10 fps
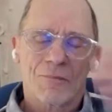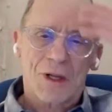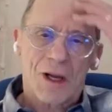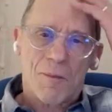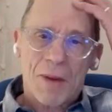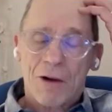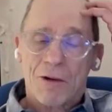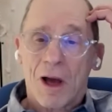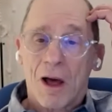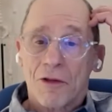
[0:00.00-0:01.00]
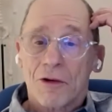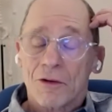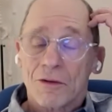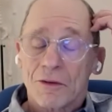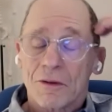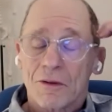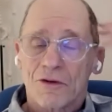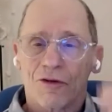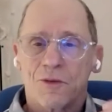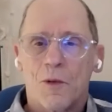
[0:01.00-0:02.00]
about other
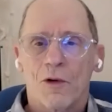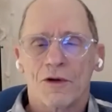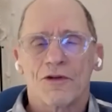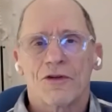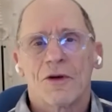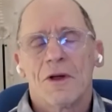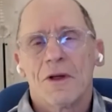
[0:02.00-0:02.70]
sports